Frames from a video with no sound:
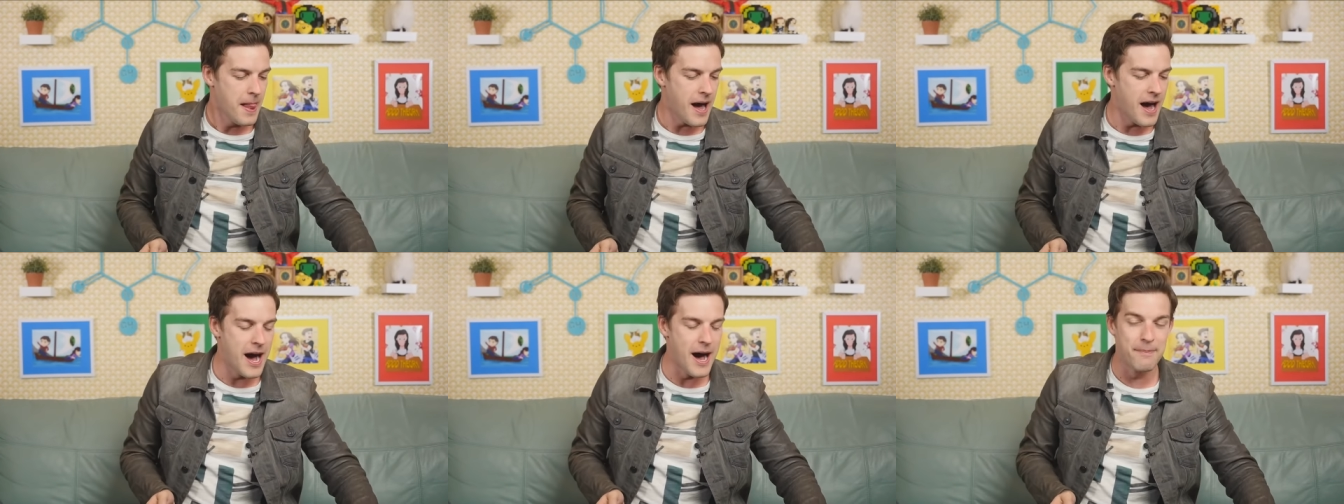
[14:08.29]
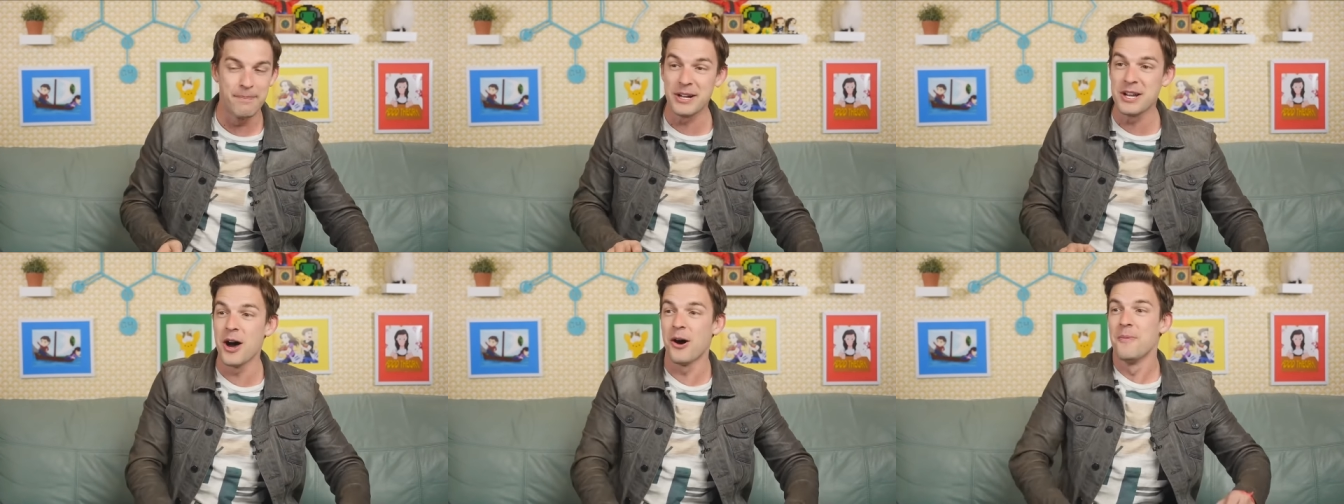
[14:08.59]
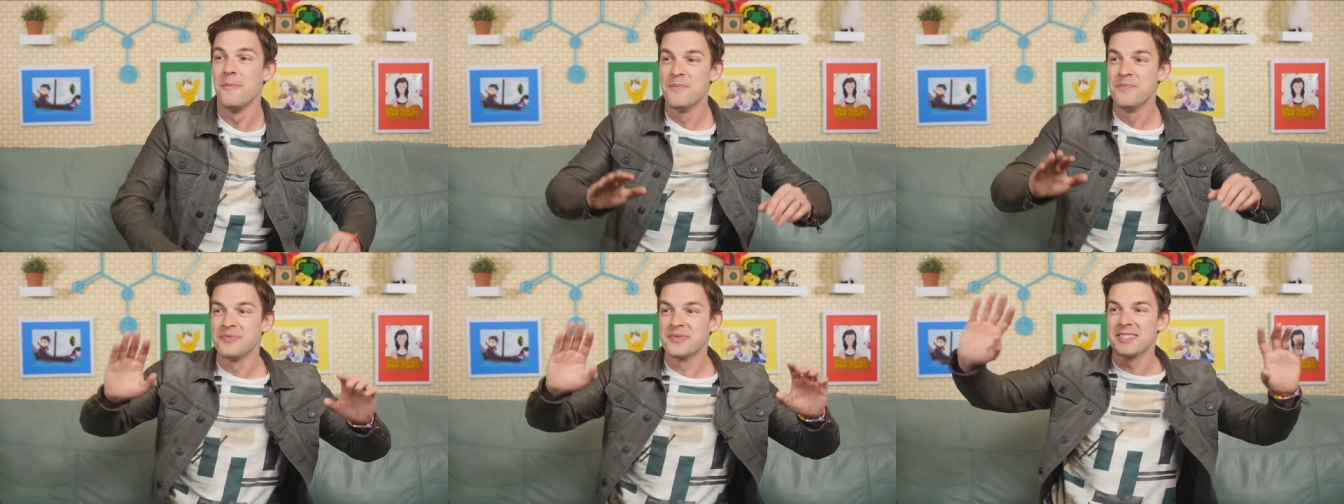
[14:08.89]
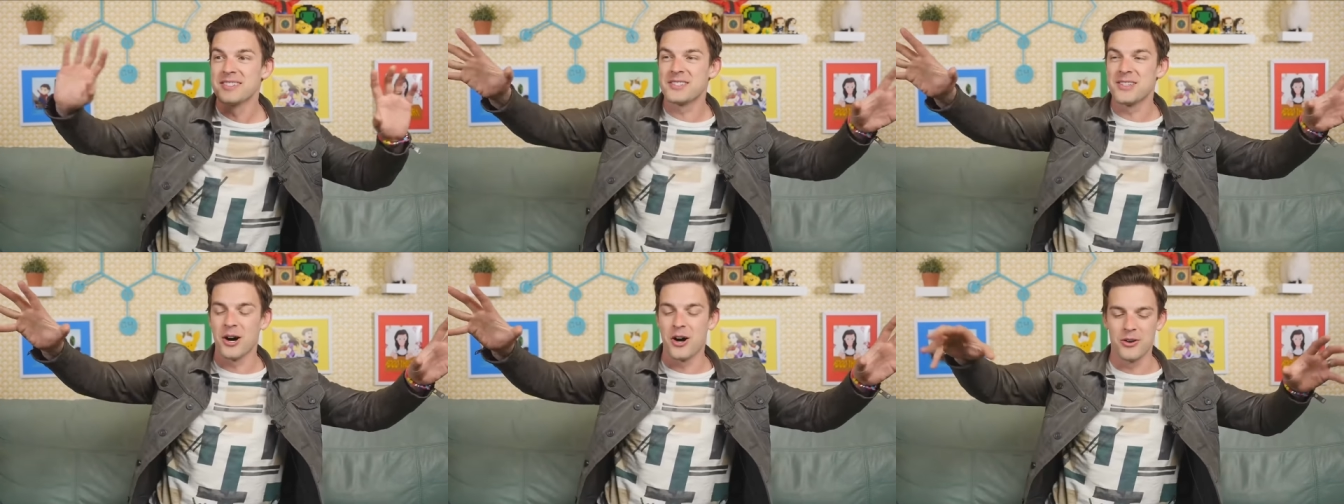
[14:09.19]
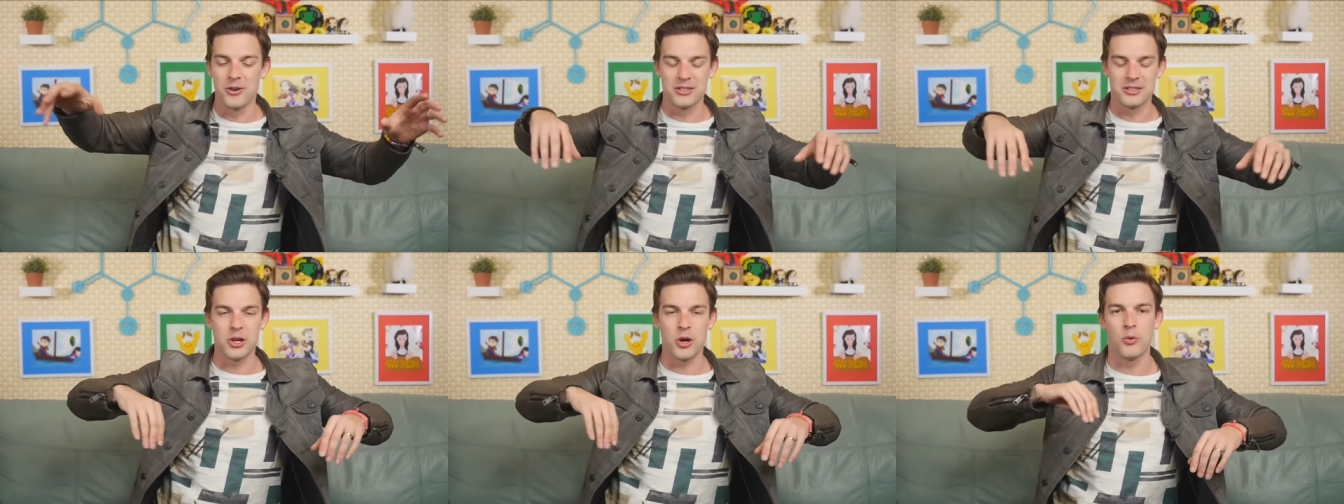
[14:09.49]
Uh, but no,
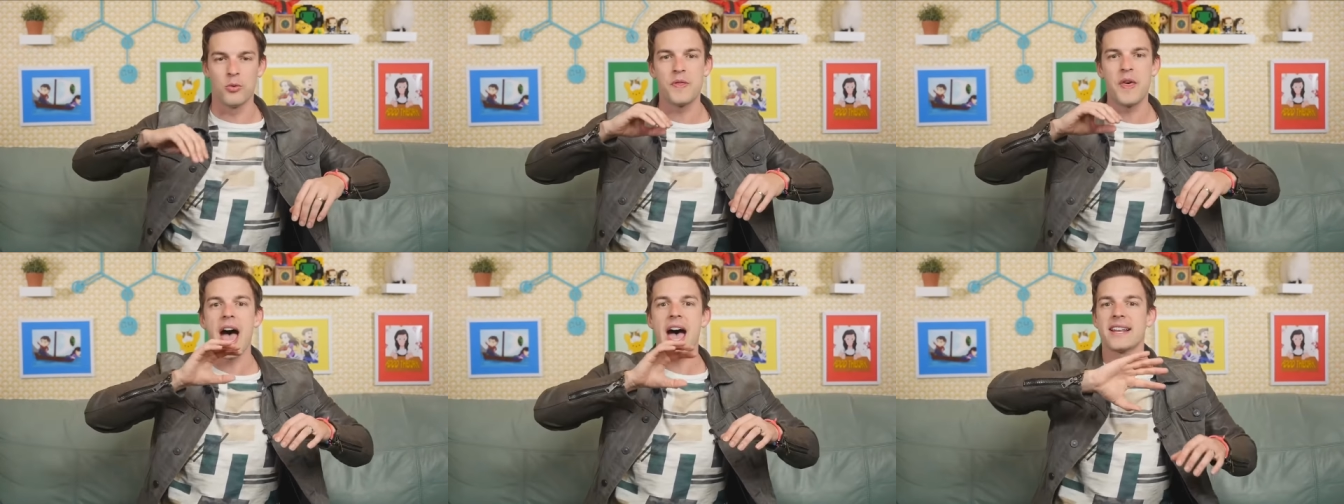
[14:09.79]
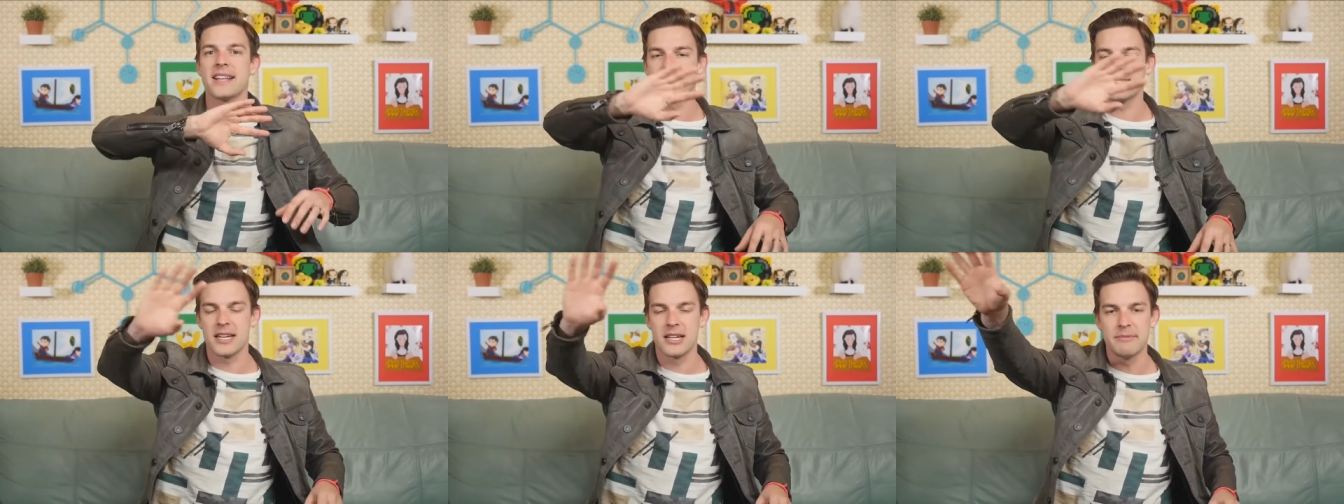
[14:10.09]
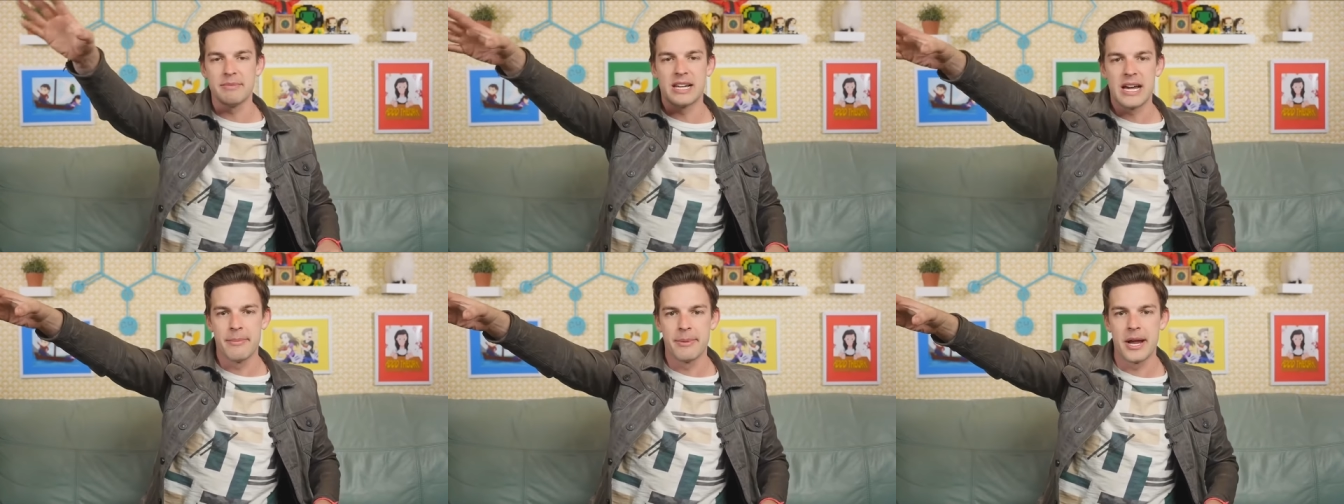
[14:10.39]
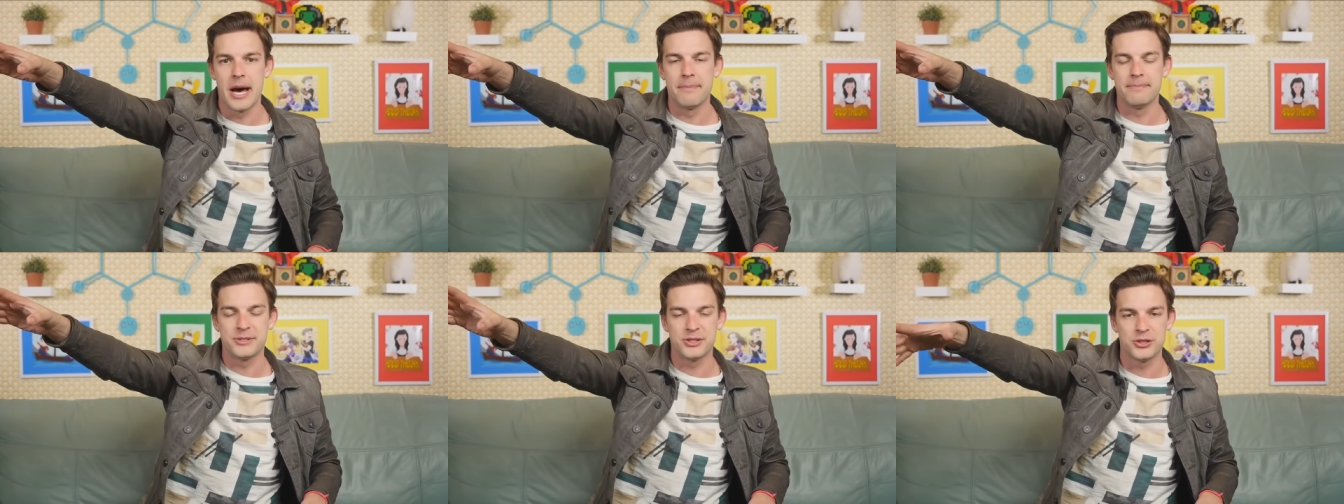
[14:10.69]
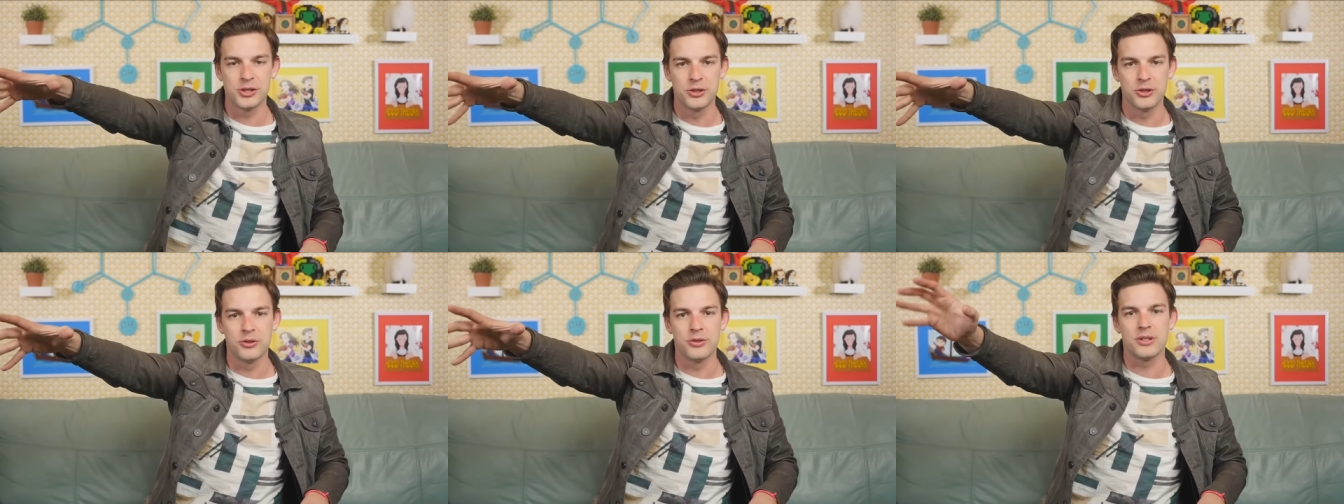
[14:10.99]
so so that is going to be coming up
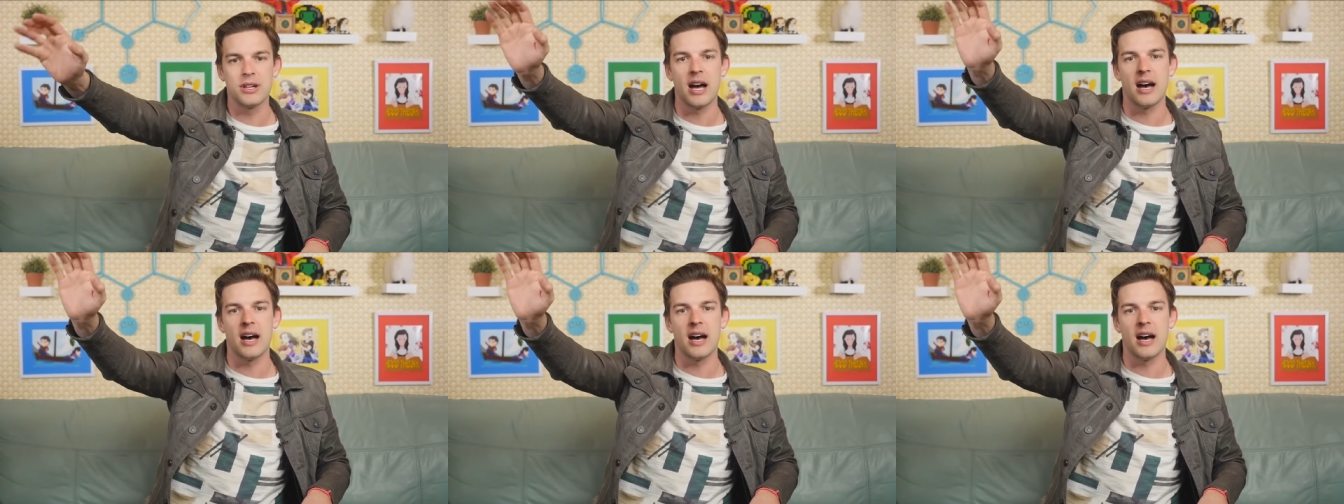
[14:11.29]
soon.